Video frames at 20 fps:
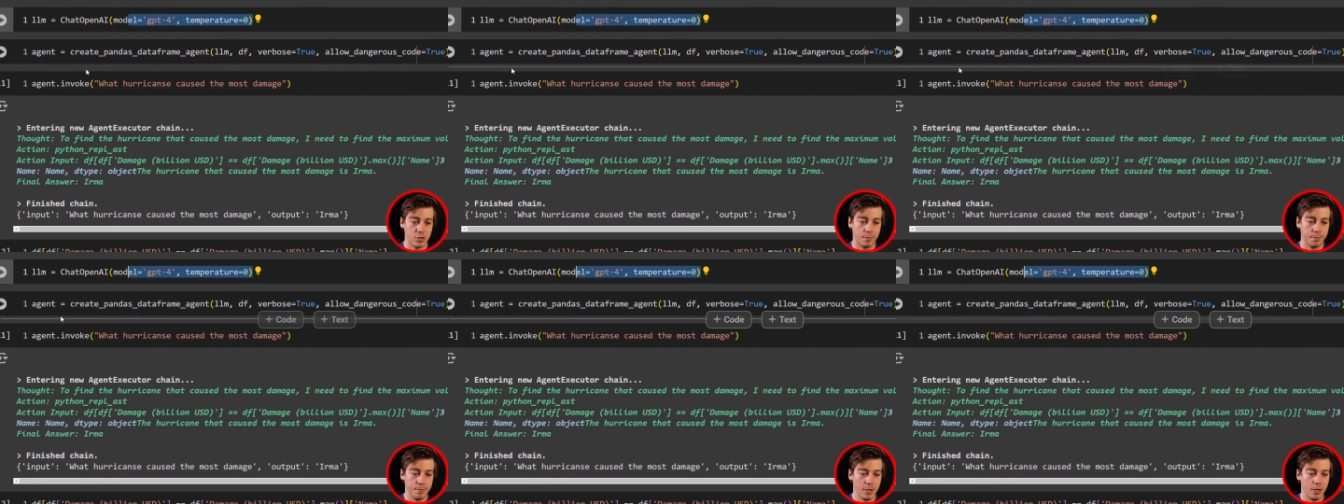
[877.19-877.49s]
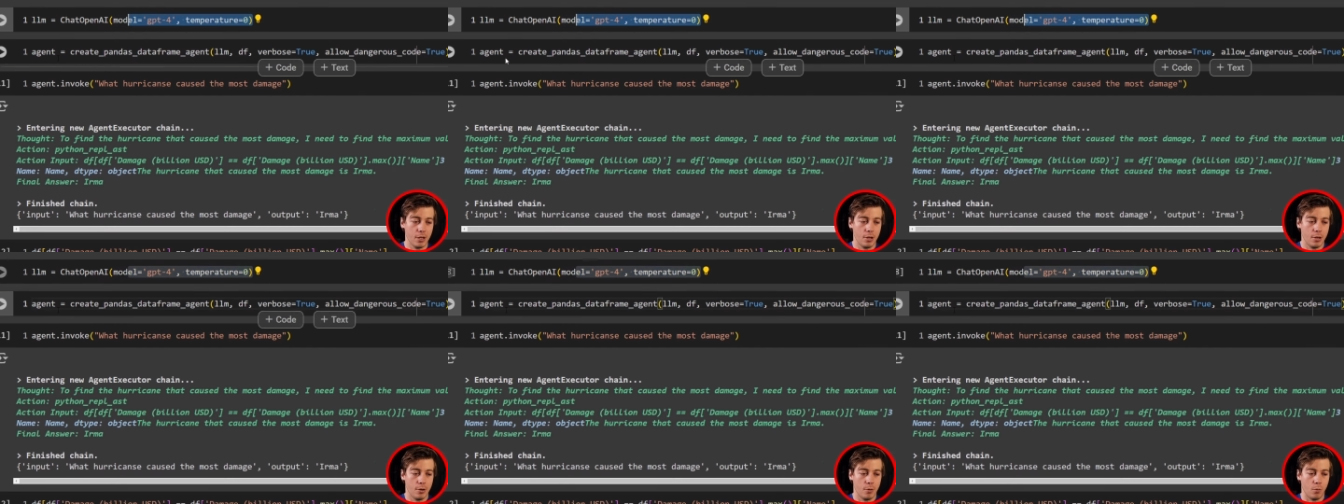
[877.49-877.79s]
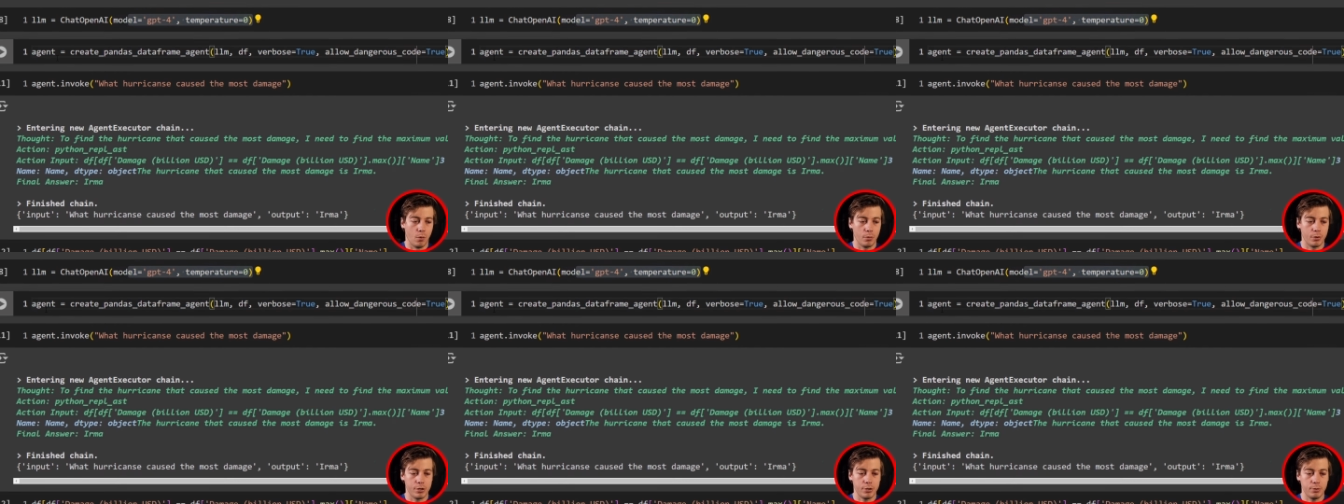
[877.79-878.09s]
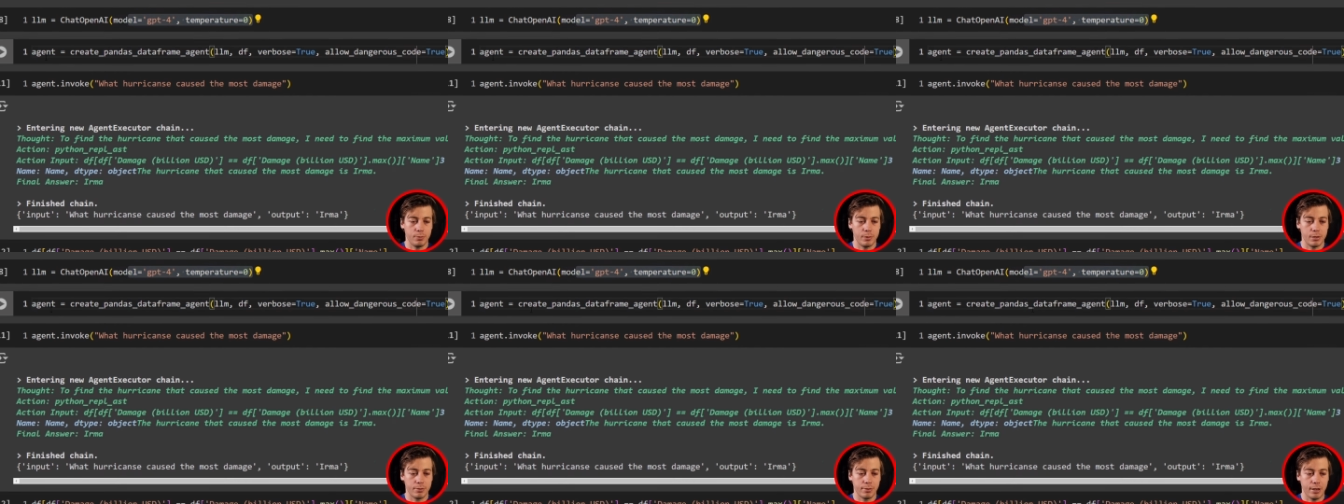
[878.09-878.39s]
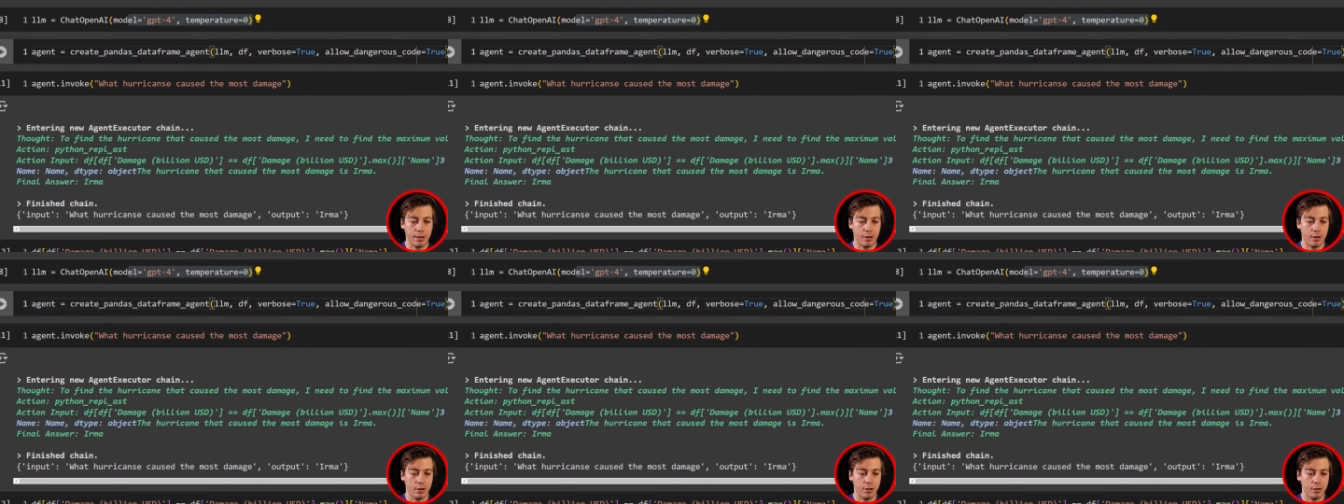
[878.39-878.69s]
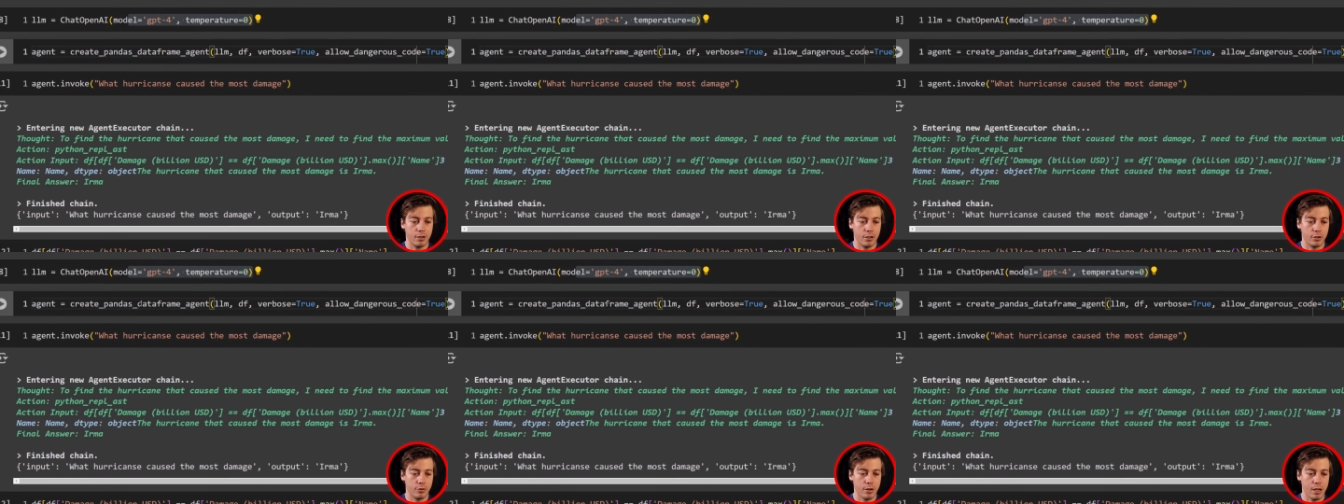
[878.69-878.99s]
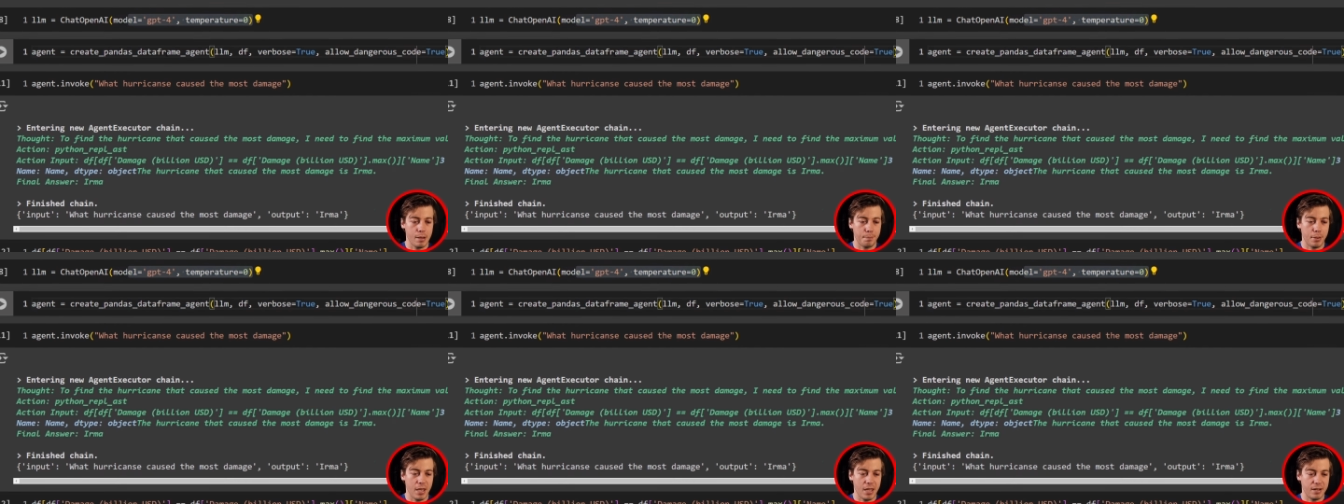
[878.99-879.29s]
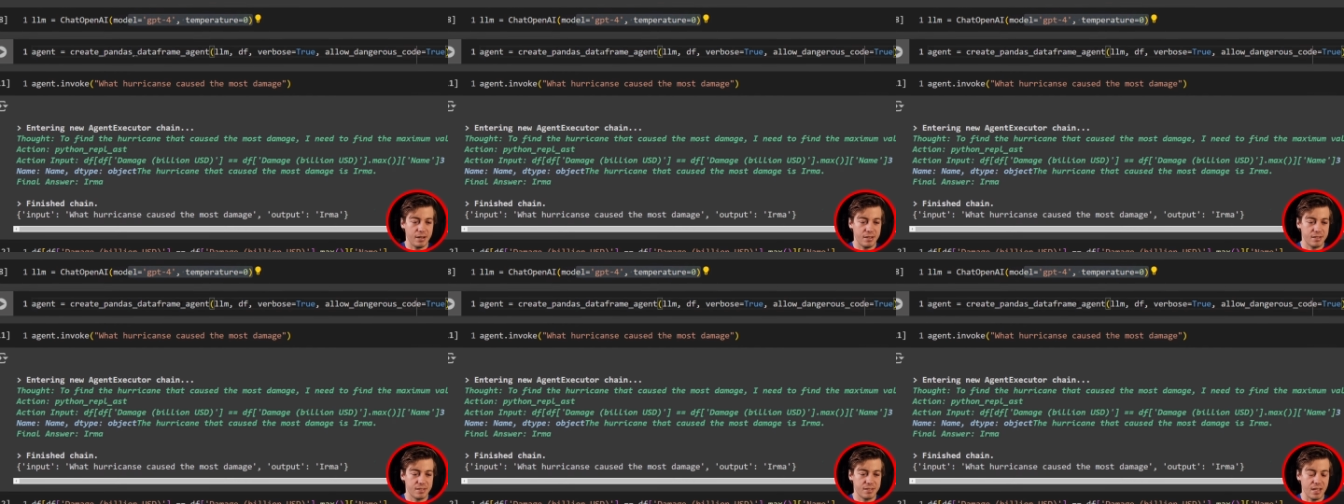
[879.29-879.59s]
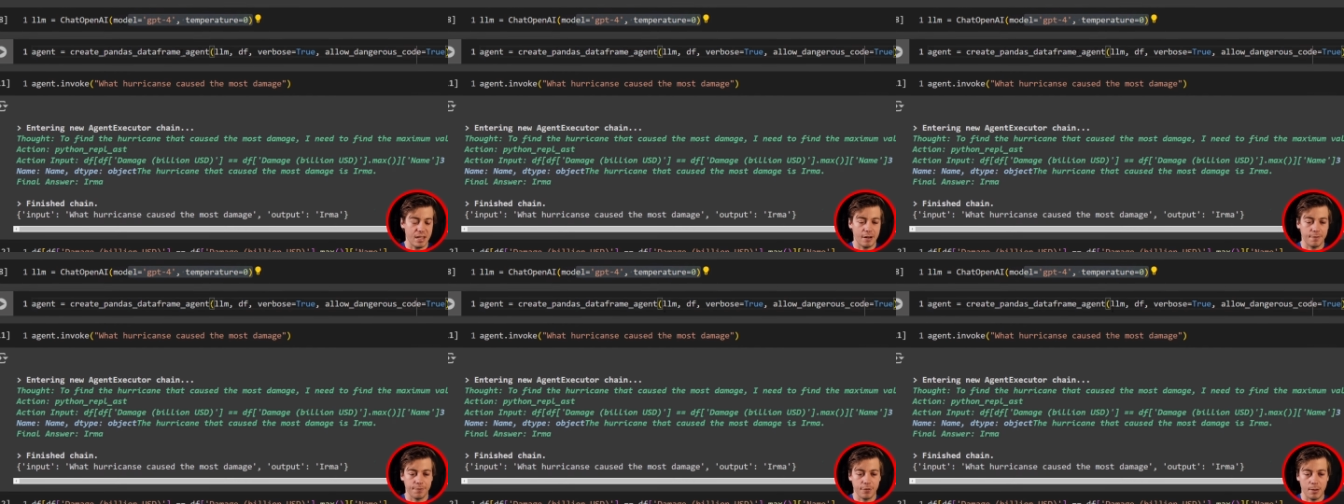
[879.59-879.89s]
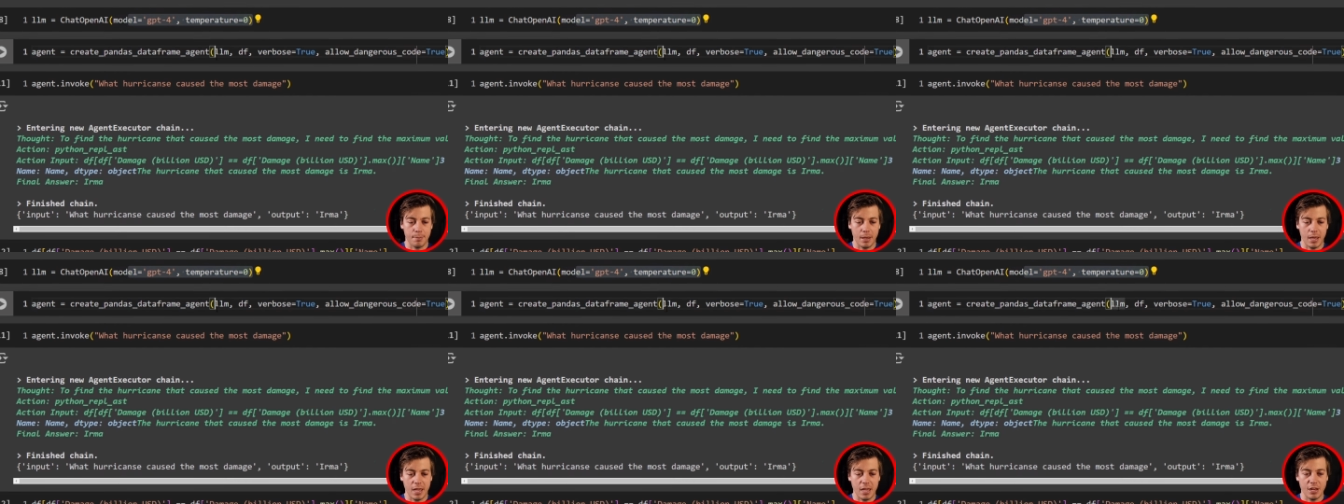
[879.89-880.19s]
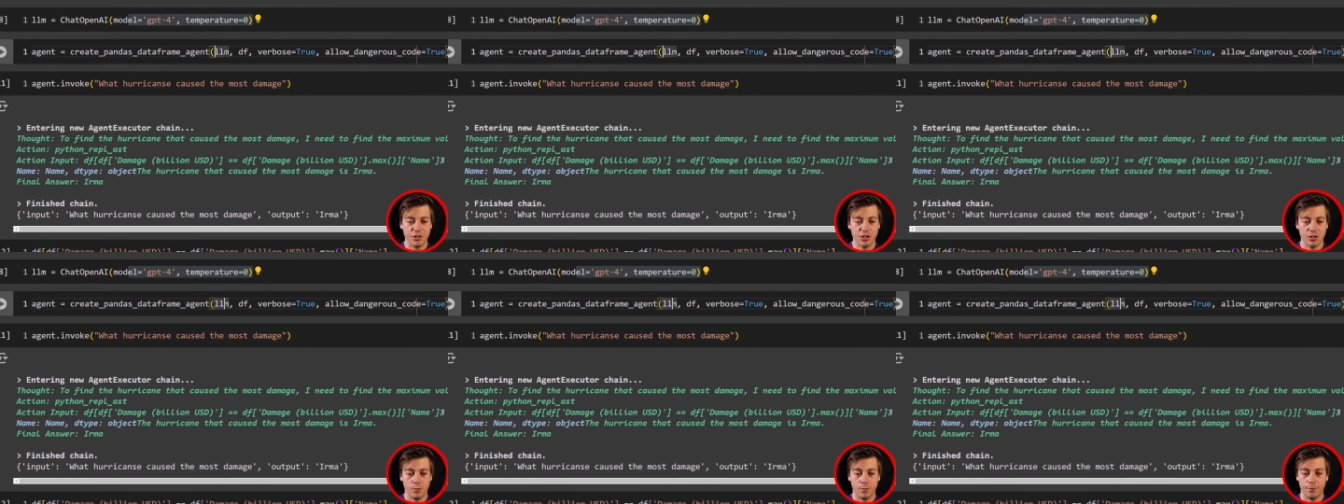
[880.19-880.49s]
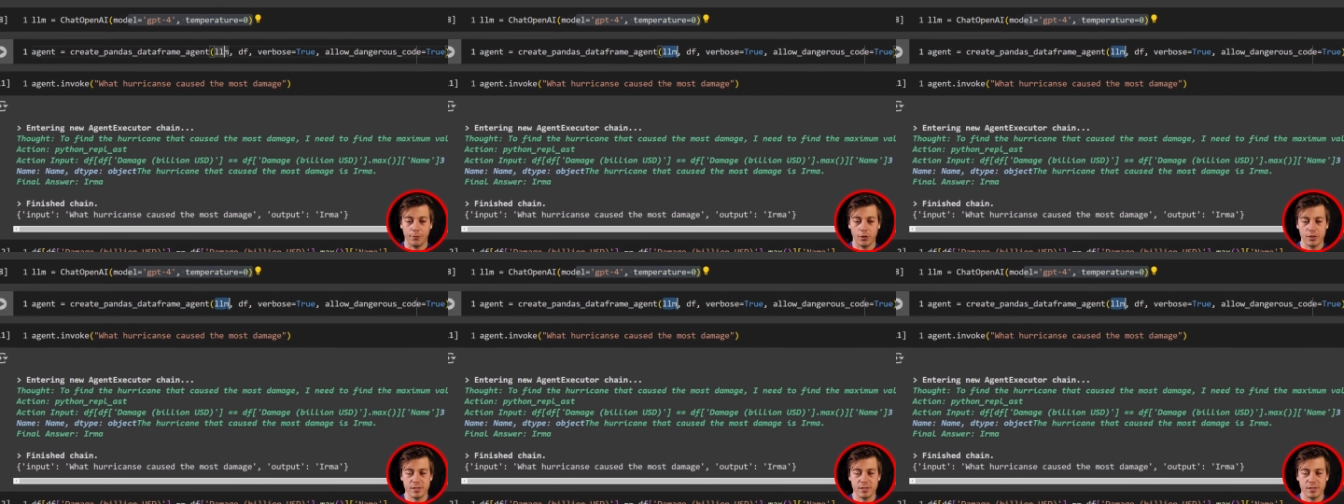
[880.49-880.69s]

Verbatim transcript: So what we're doing, we create our create pandas data frame agent.